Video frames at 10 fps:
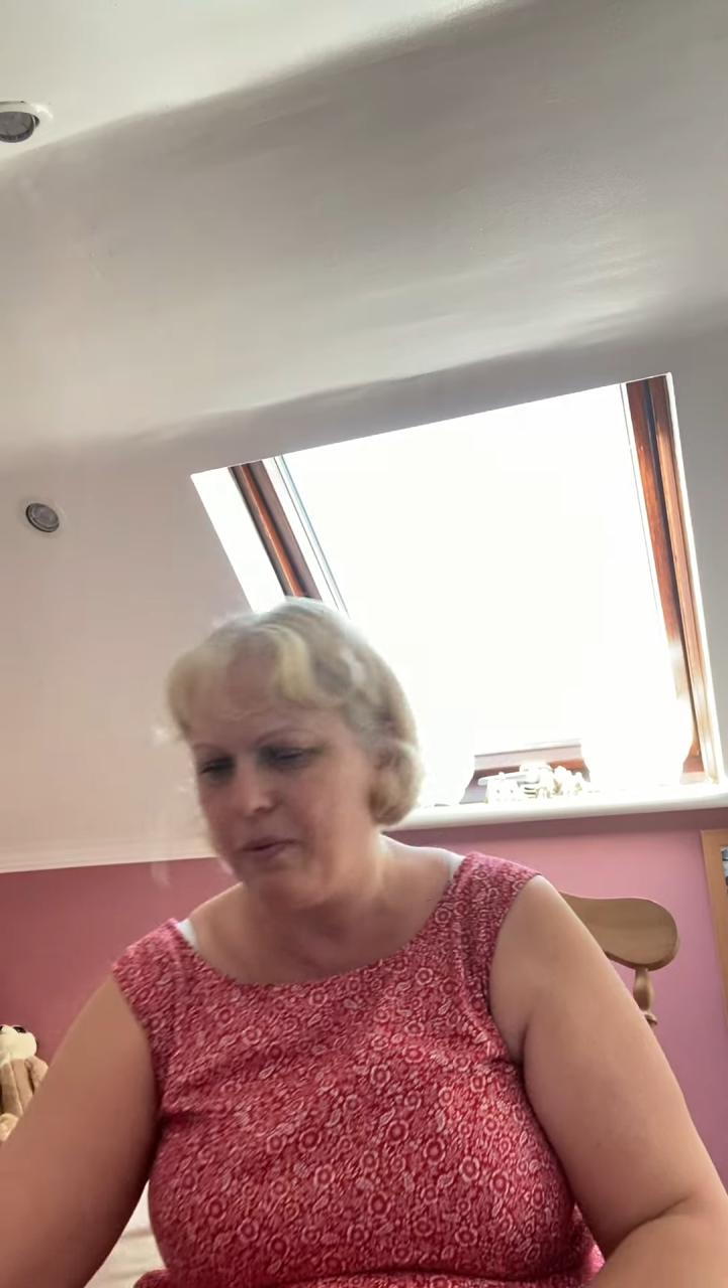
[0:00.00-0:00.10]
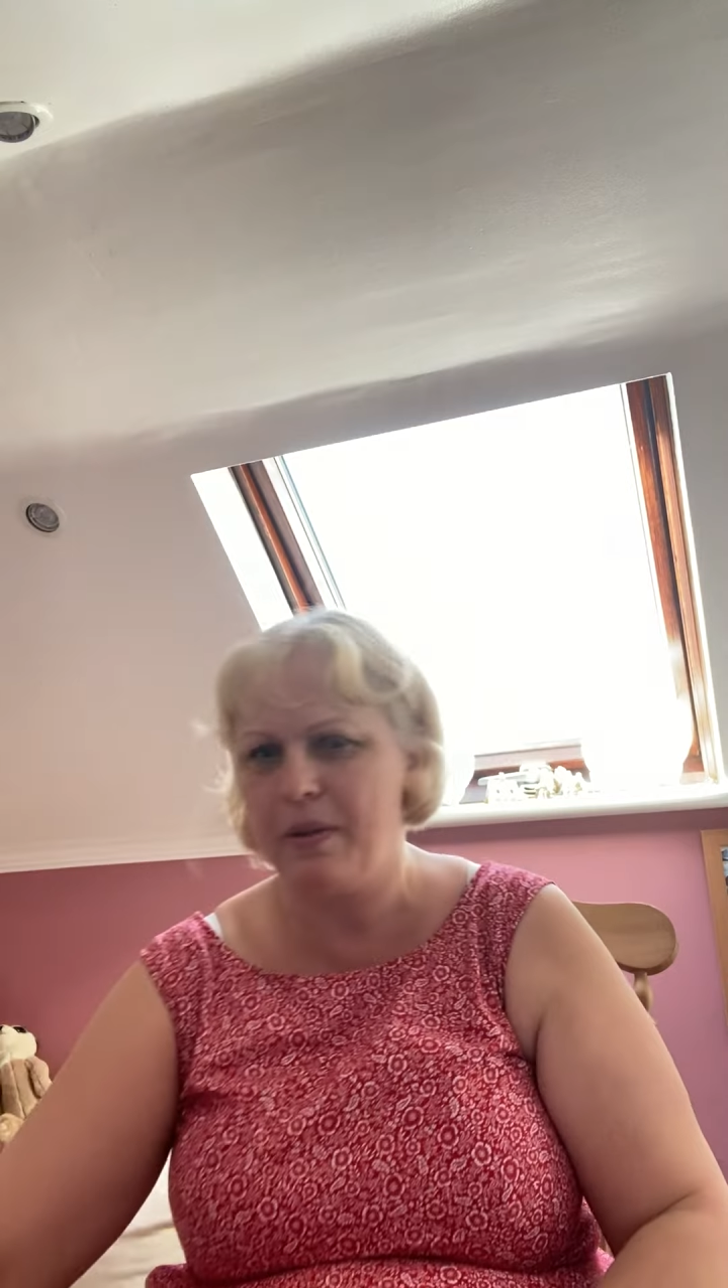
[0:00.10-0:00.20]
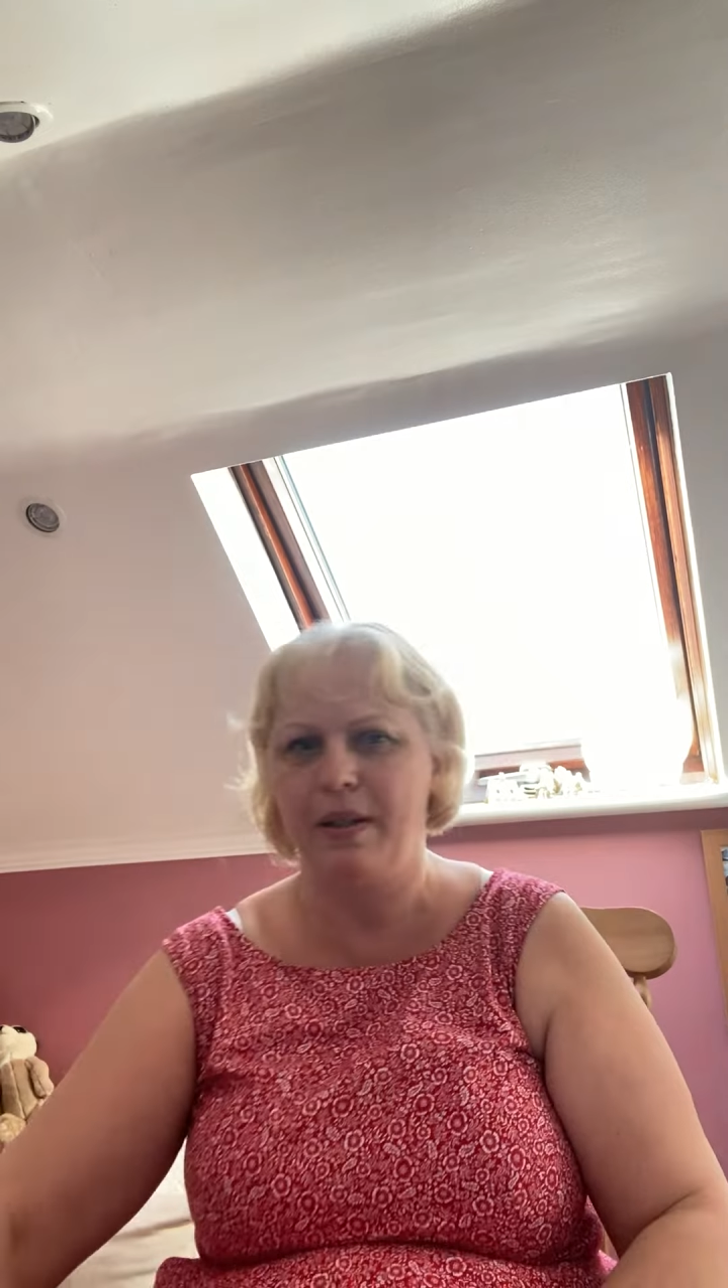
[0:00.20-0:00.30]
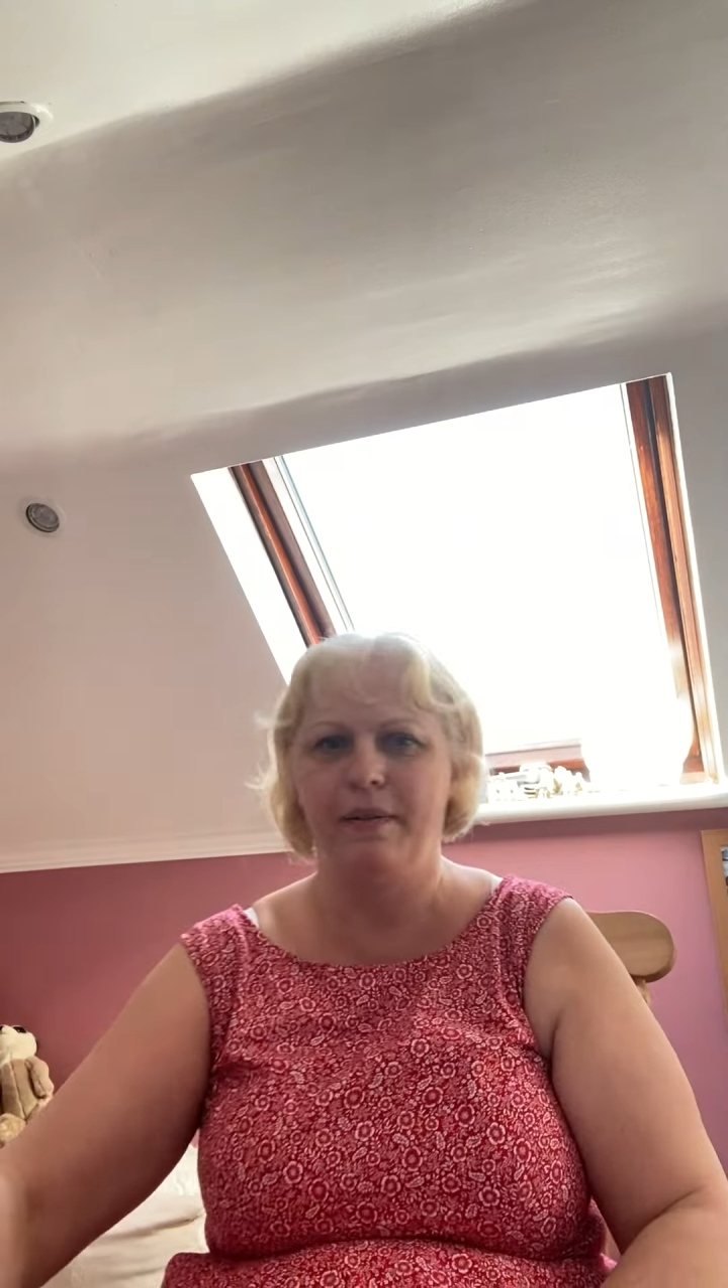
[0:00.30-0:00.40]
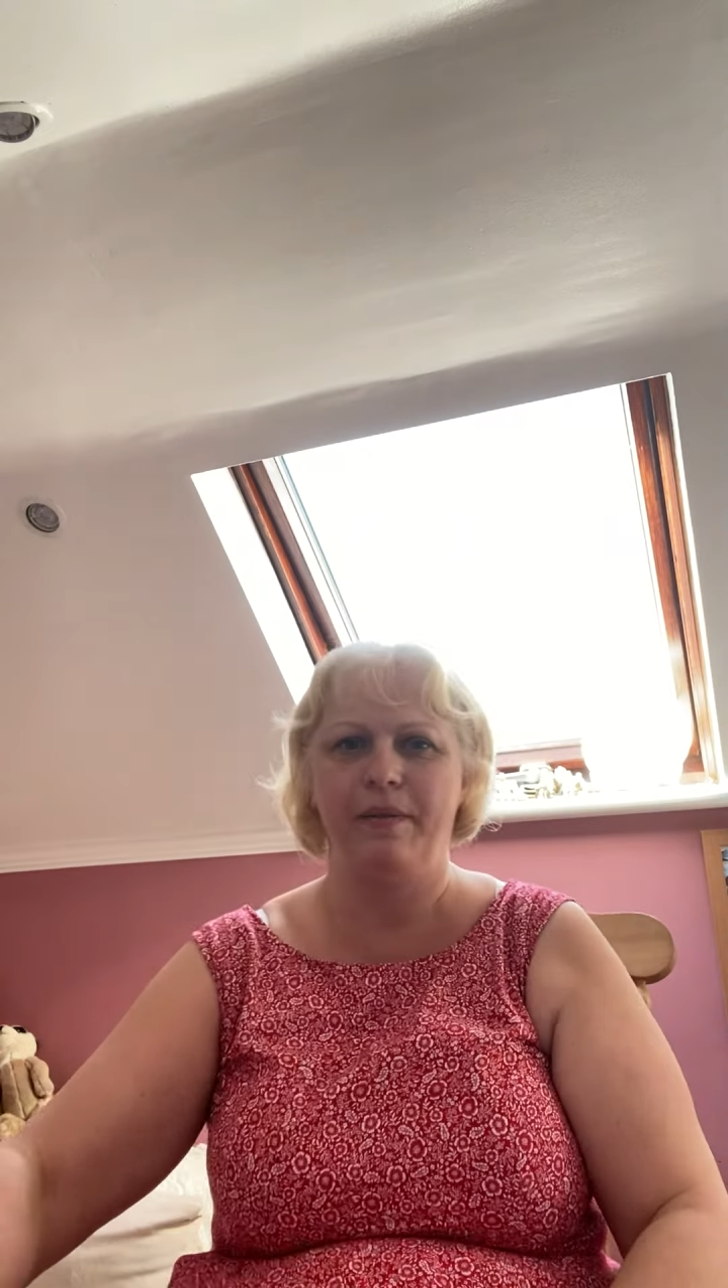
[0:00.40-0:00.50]

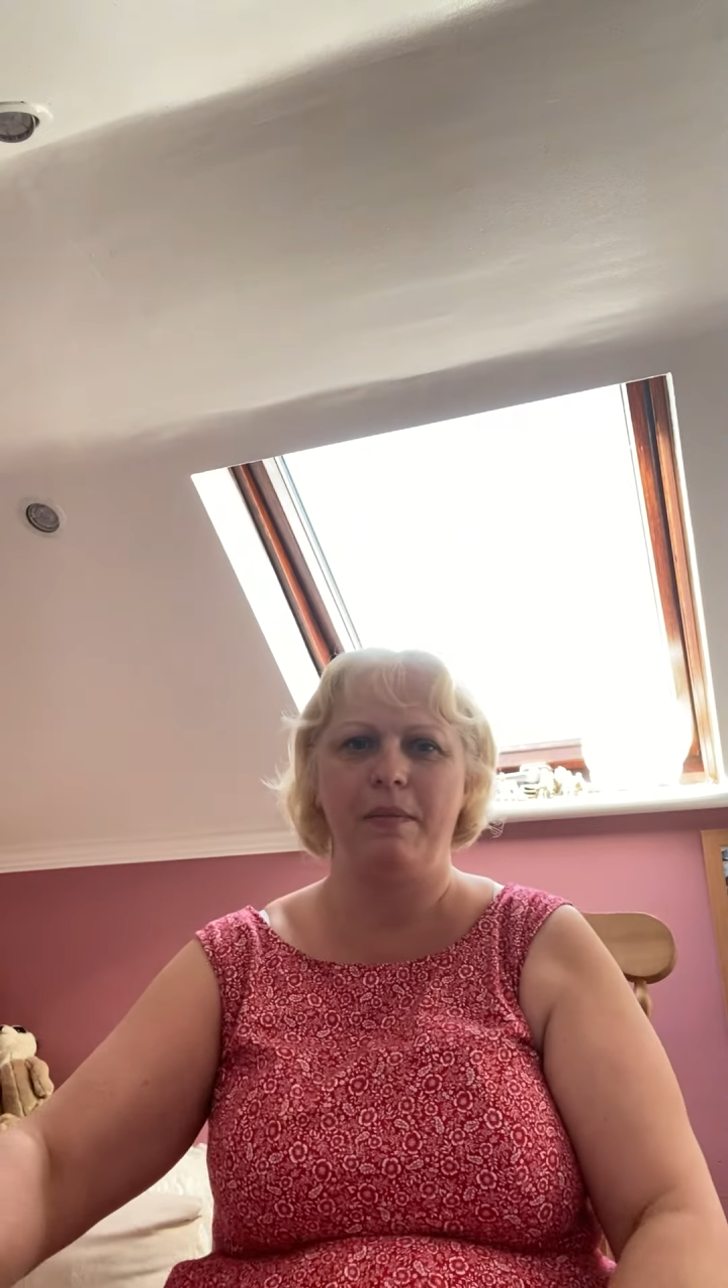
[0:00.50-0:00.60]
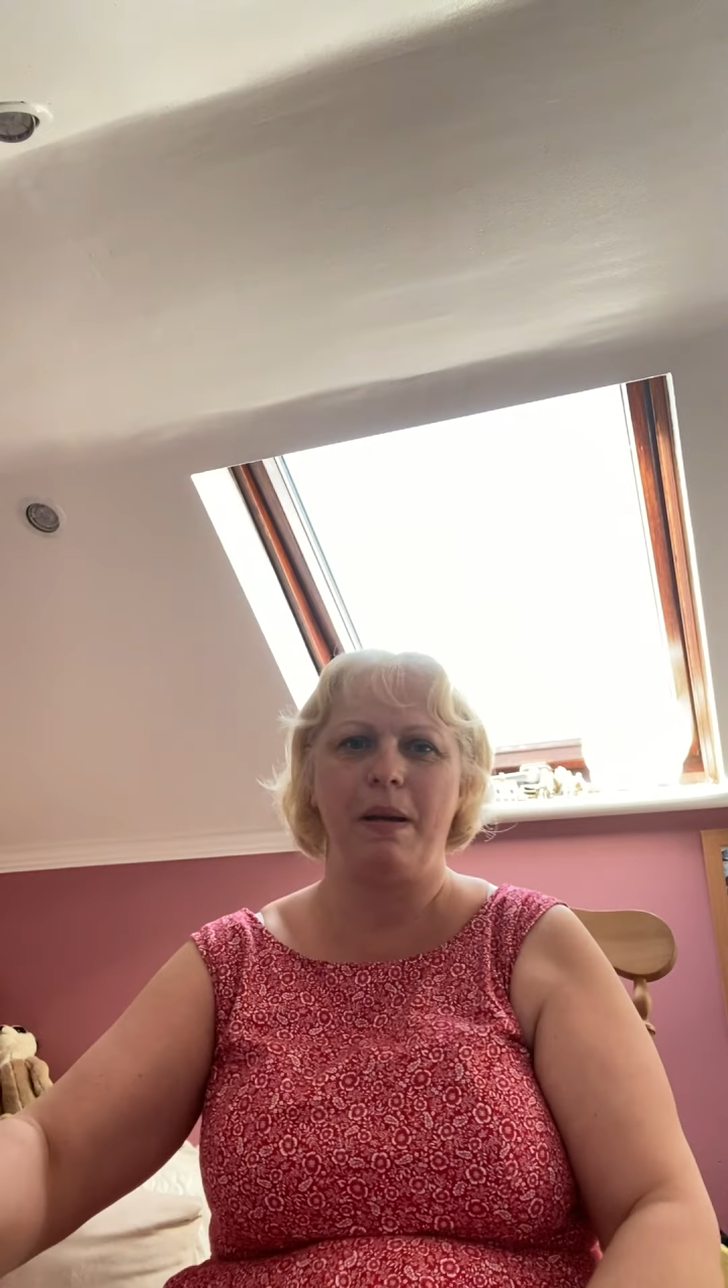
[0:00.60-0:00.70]
for